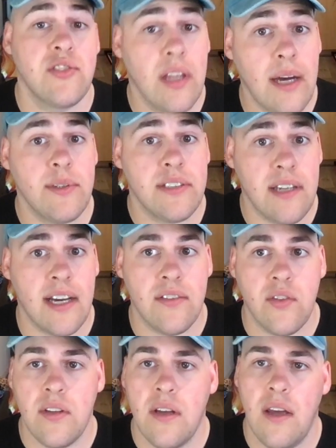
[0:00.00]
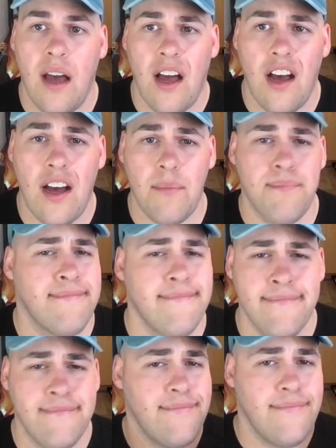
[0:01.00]
so that was nice.
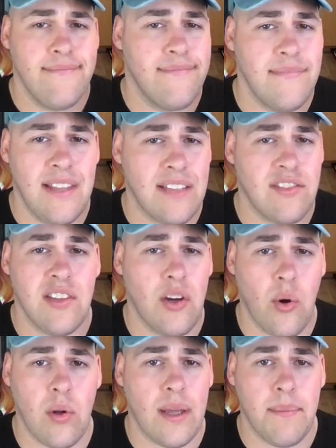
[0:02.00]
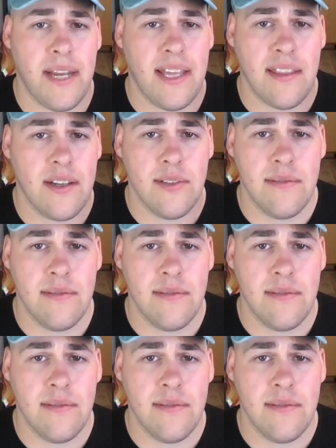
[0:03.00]
That's the whole update, though.